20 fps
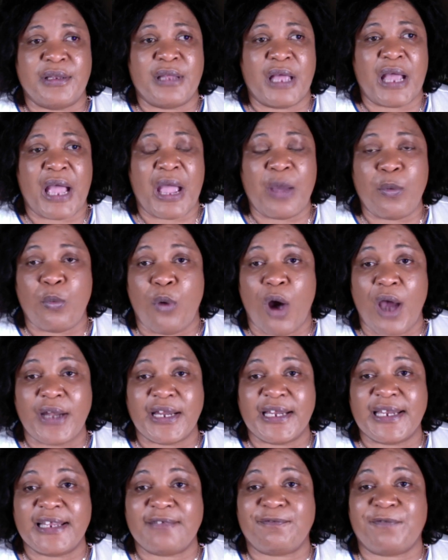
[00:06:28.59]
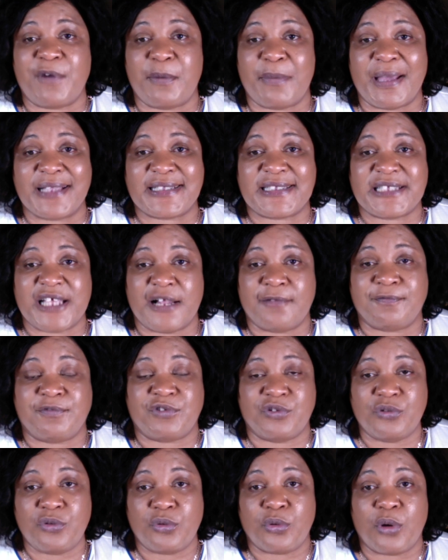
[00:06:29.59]
I wanted it for myself
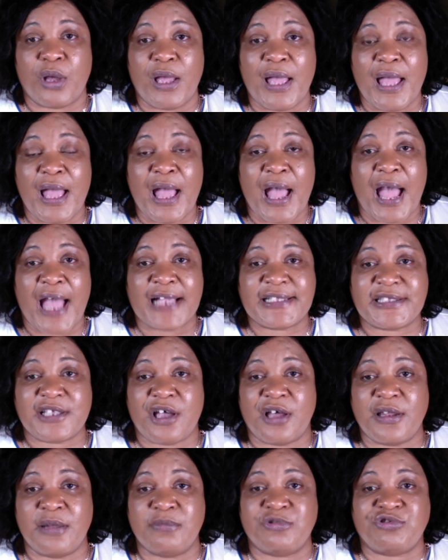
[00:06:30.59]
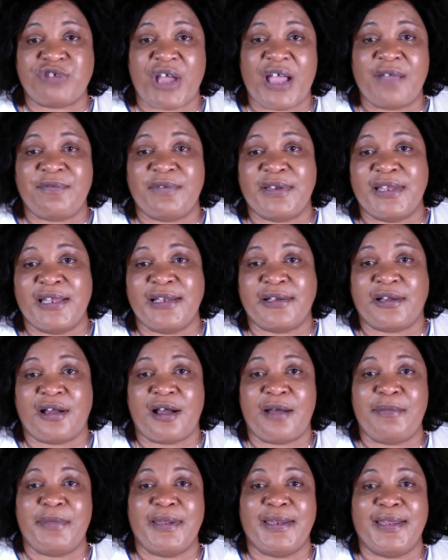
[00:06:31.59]
too. I saw them driving in,
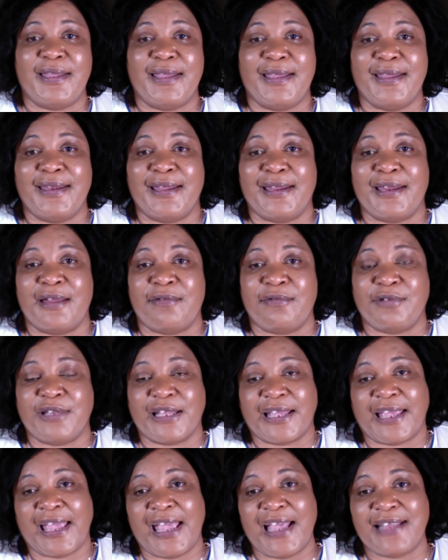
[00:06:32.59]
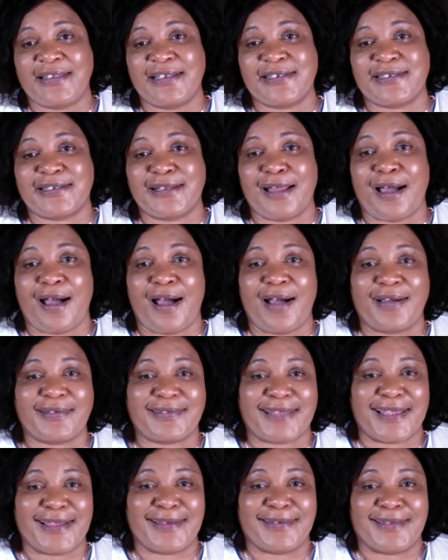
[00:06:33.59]
coming in, and the gate is
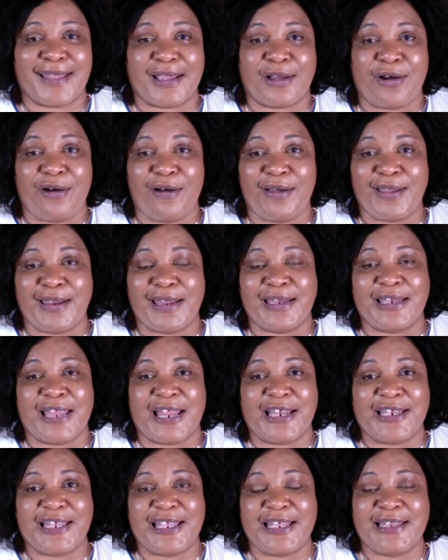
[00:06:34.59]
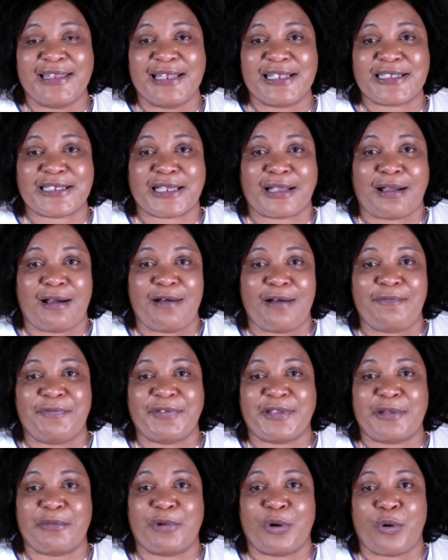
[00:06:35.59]
locked, and they're going and they're in this
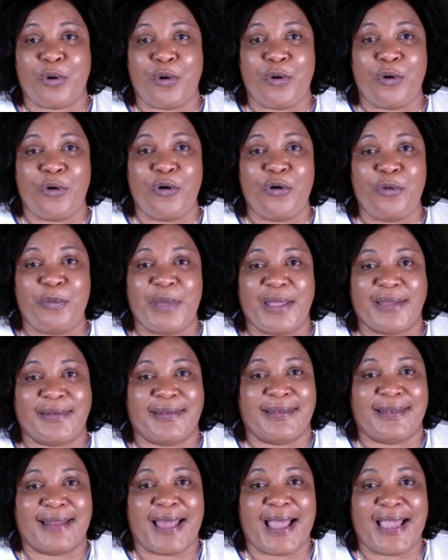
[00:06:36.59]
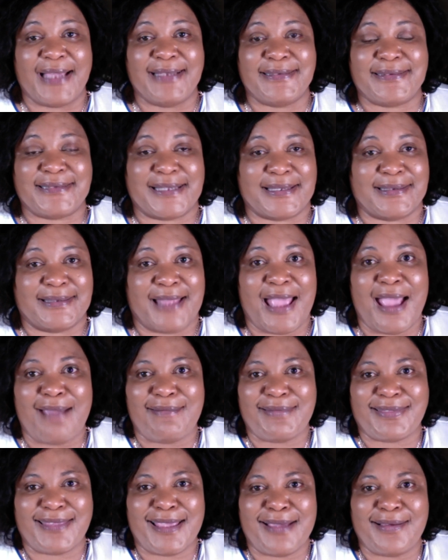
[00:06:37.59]
comfortable home and light and
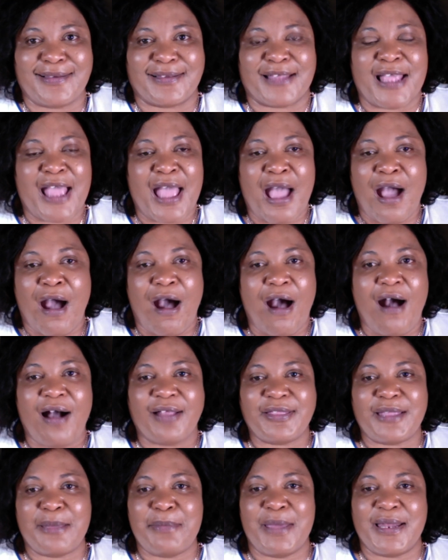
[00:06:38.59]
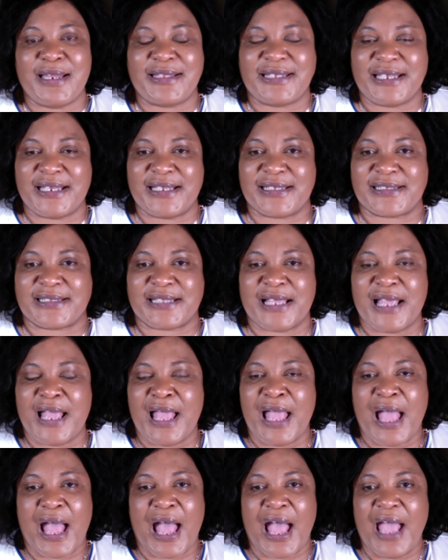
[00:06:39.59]
everything, all the amenities.
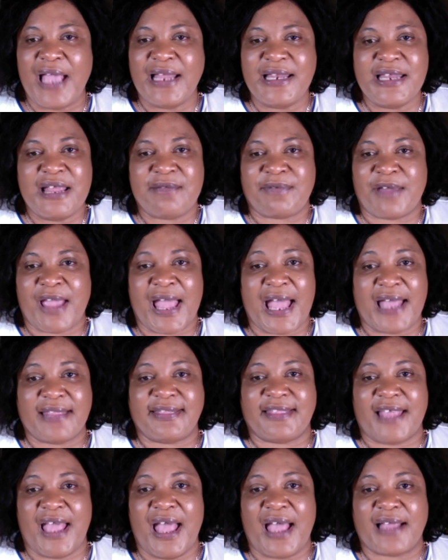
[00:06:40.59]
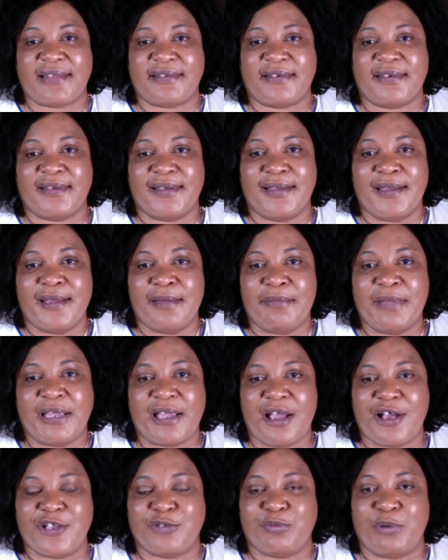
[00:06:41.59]
I never had that
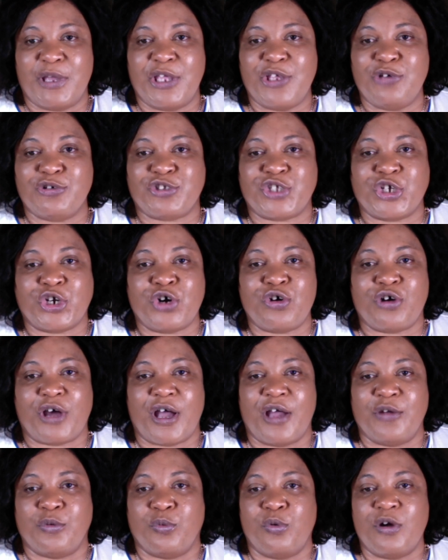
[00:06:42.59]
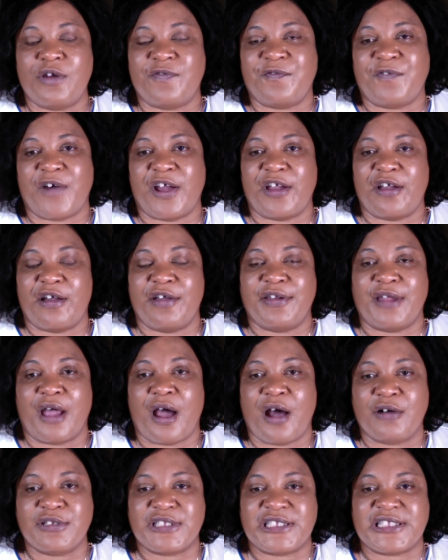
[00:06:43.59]
because we used to cook on wood fire on the
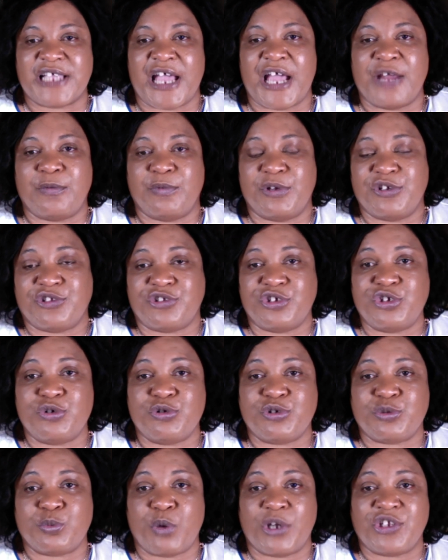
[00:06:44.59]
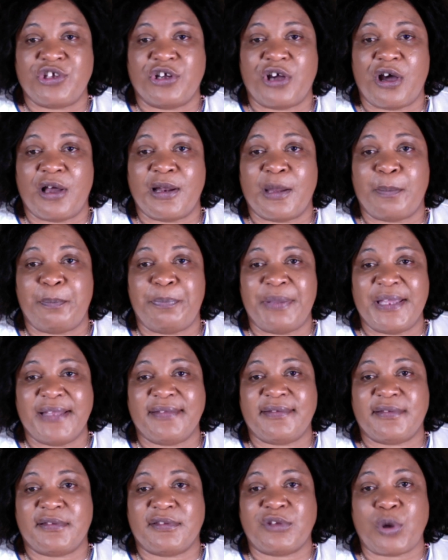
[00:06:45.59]
outside. We used to use what you call a
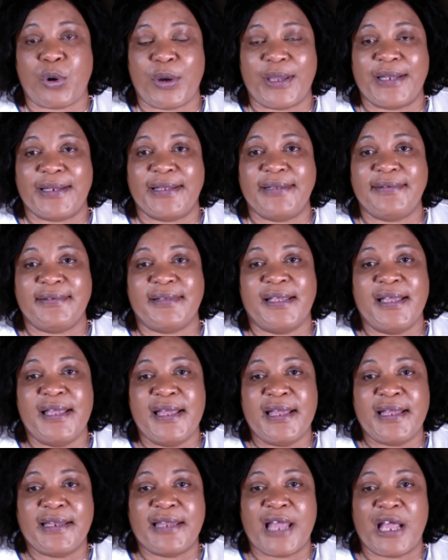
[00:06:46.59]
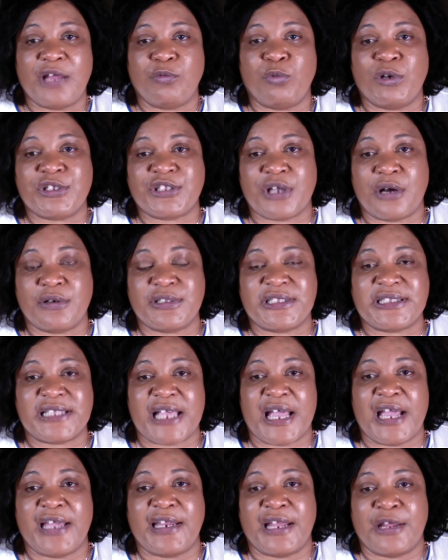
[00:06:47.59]
pit toilet that was
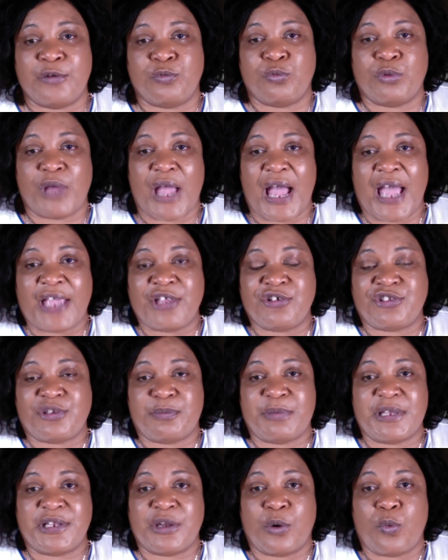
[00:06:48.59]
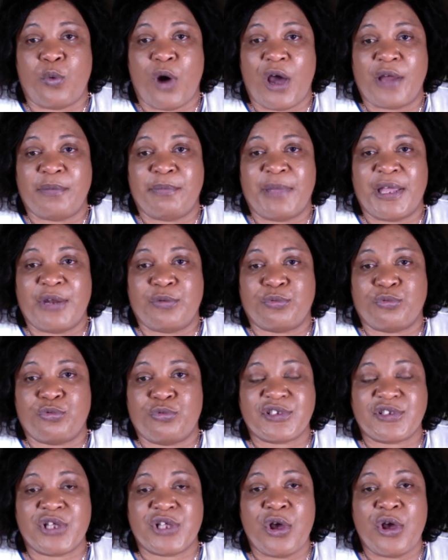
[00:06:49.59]
outside, and I used to be in a one
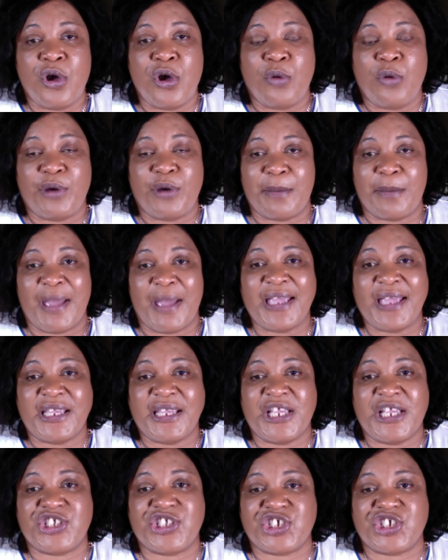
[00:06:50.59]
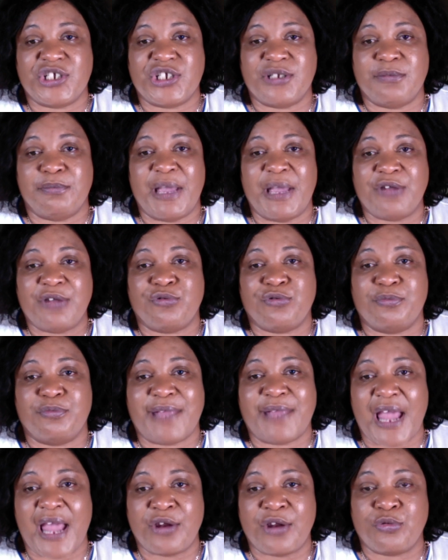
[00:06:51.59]
bedroom where my kitchen, bedroom,
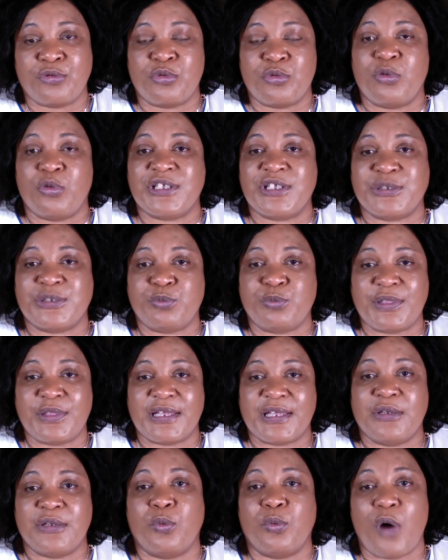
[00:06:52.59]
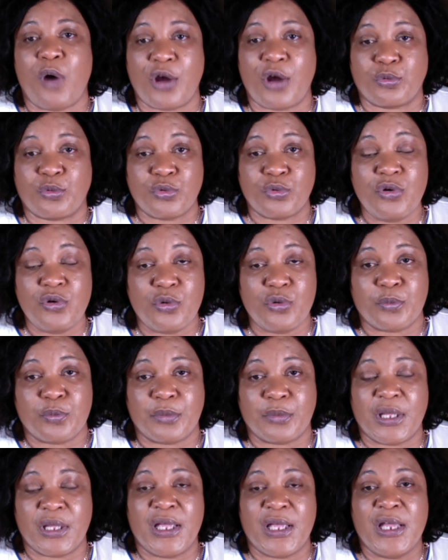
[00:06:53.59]
dining room was within the one room.
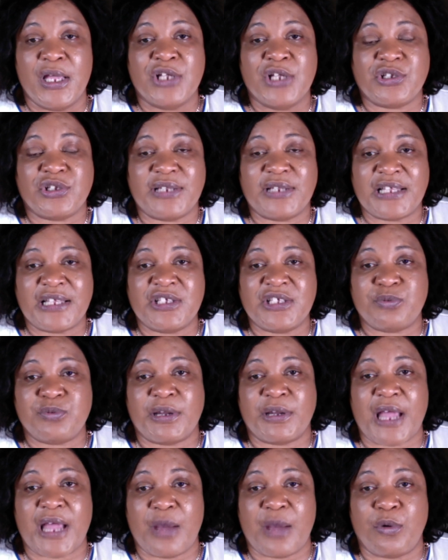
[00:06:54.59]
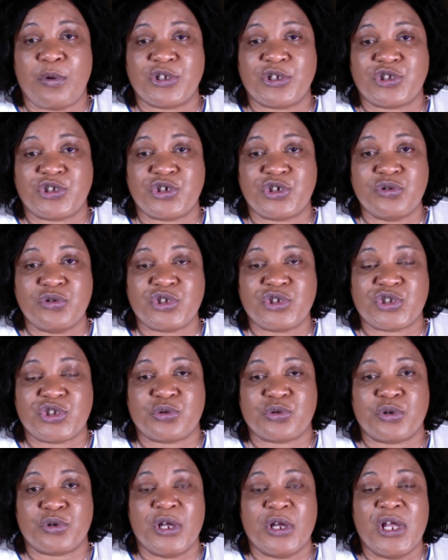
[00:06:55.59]
So that is what I was used
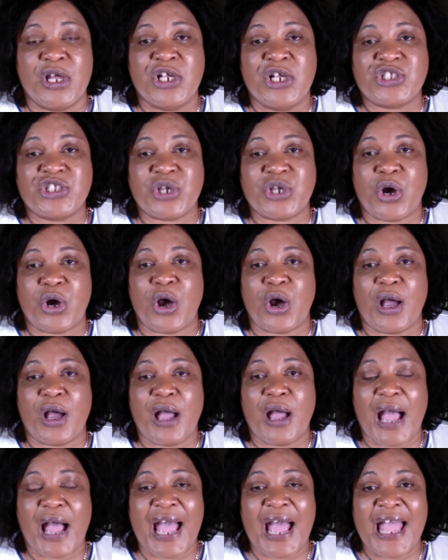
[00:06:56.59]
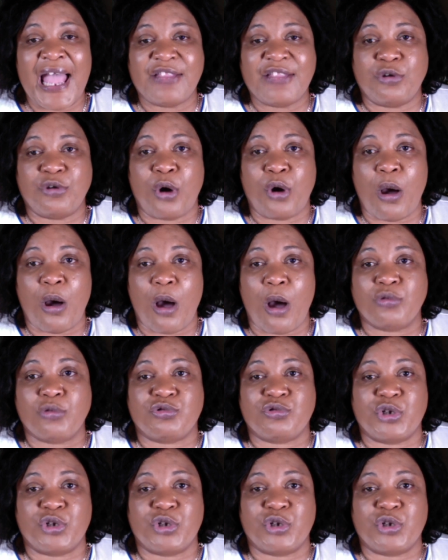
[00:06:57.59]
to. So I had to go out to